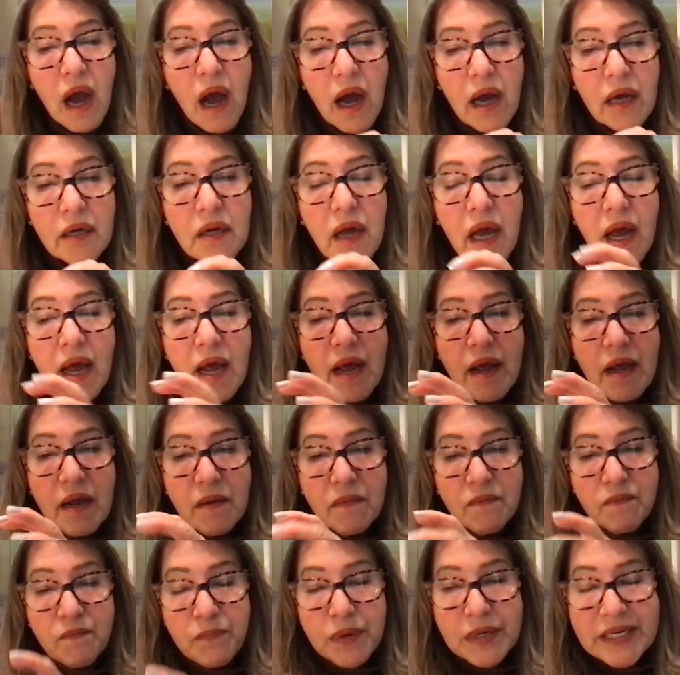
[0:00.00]
on
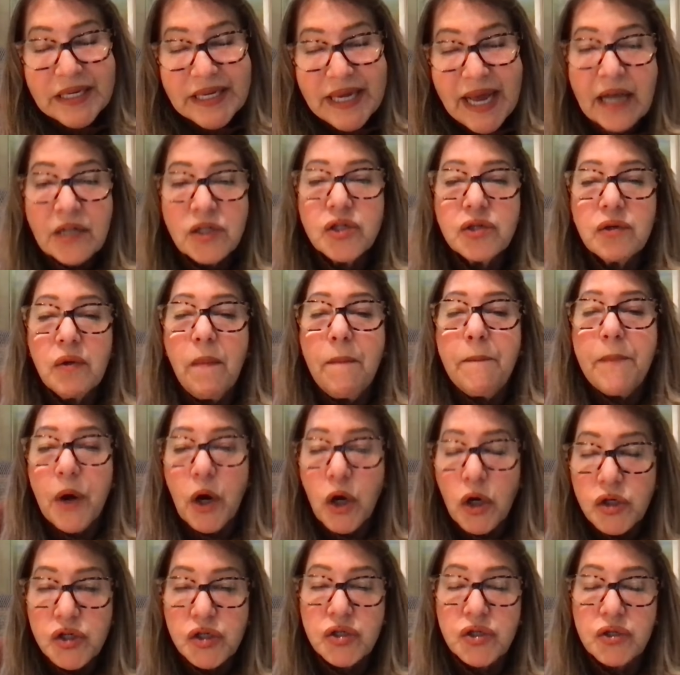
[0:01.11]
potential
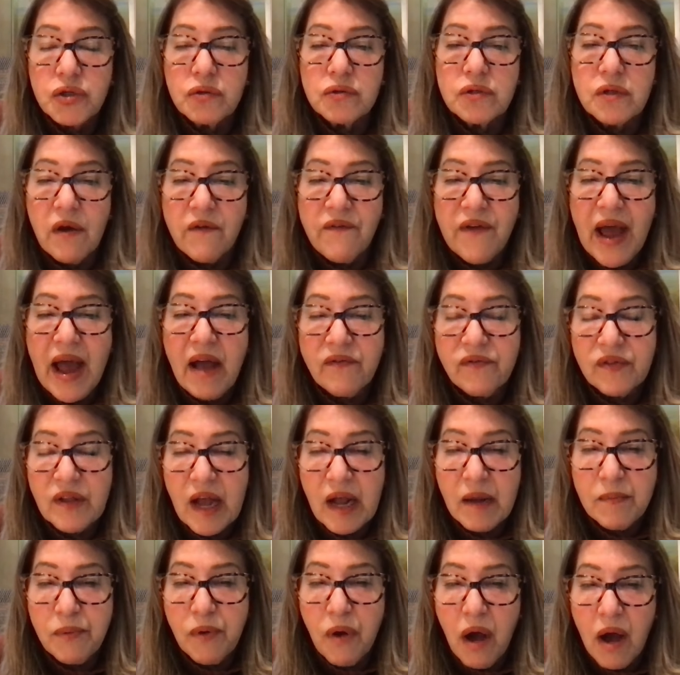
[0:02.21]
purchasers of
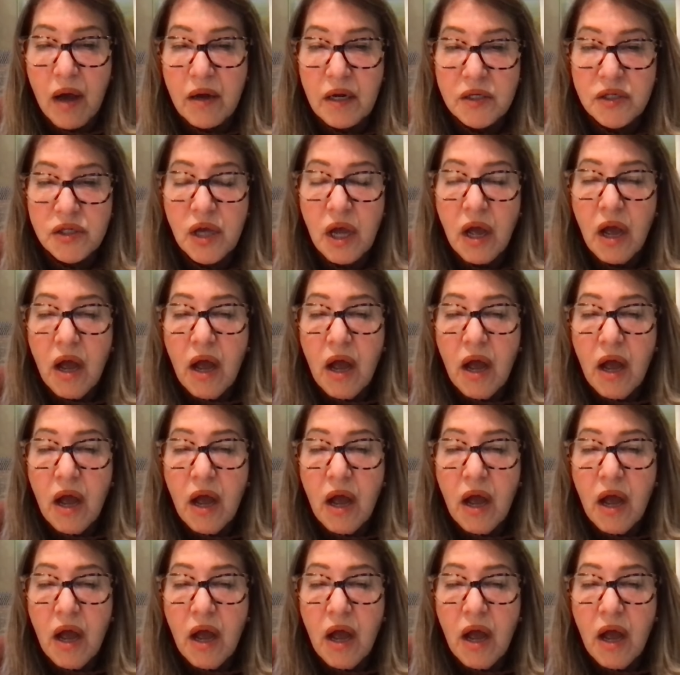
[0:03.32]
Aflac products.